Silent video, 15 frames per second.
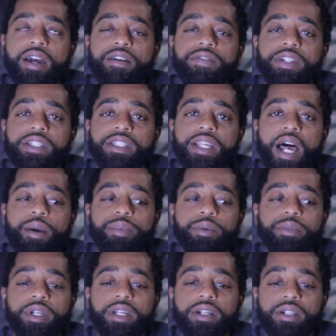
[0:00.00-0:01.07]
cover this
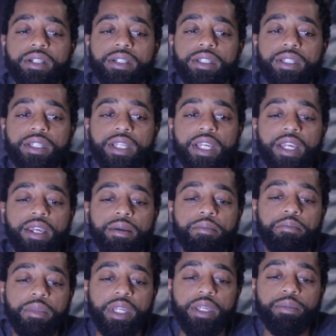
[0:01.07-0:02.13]
topic because
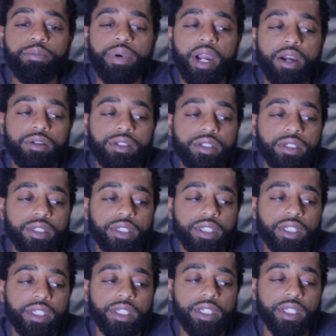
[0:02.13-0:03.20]
me
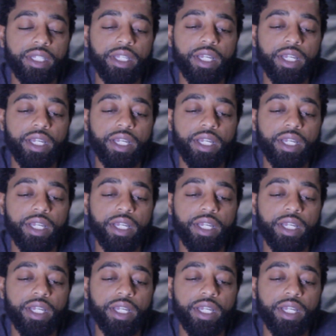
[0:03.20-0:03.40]
personally,